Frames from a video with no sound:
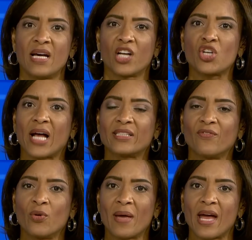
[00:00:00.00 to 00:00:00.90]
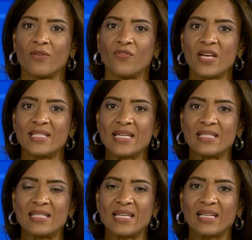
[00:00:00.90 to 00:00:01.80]
A Jacksonville man facing
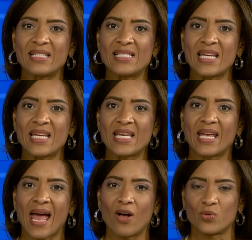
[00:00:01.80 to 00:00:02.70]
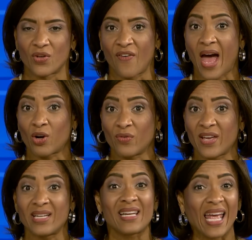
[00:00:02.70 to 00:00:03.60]
16 counts of
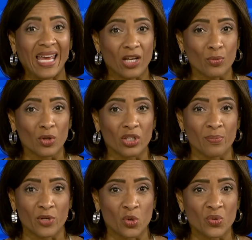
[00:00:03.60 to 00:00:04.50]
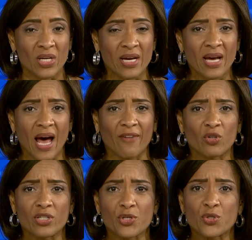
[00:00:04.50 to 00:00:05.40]
aggravated animal abuse
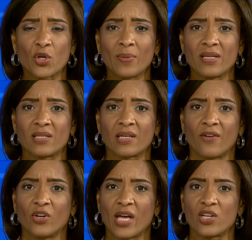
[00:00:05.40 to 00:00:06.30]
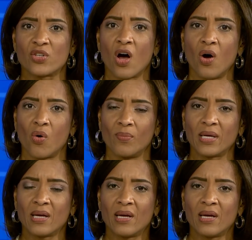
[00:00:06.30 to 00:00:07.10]
after a disturbing discovery at his home.